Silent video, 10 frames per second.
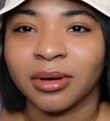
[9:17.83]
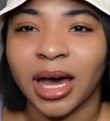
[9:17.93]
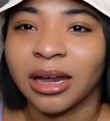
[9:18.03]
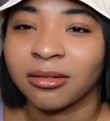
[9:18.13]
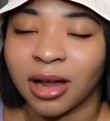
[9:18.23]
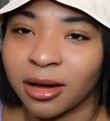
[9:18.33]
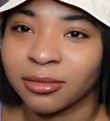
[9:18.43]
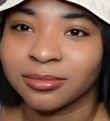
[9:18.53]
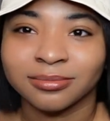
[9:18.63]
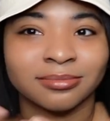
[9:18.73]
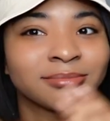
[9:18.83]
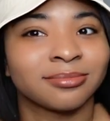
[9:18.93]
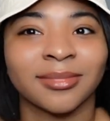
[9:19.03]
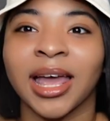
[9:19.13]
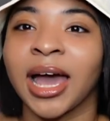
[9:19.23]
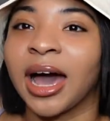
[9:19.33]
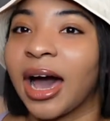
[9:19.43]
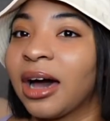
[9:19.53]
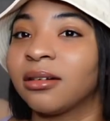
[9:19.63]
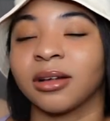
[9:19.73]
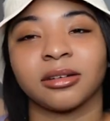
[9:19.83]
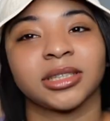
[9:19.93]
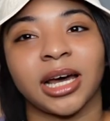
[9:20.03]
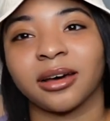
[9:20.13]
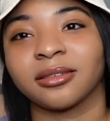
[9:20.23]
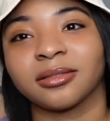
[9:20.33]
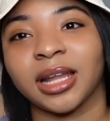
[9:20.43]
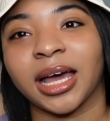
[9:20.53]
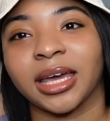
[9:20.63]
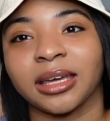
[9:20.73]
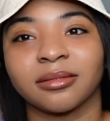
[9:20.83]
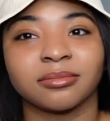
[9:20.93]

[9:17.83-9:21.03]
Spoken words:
I don't know, child, like.